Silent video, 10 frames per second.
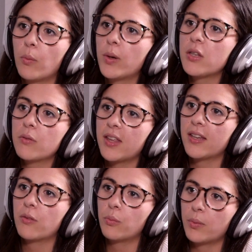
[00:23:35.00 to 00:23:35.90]
So what do you
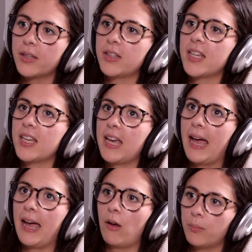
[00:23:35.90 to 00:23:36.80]
think really
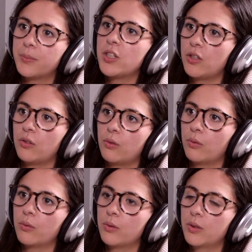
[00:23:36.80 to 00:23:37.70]
helped
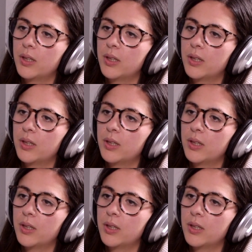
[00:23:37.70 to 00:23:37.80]
you?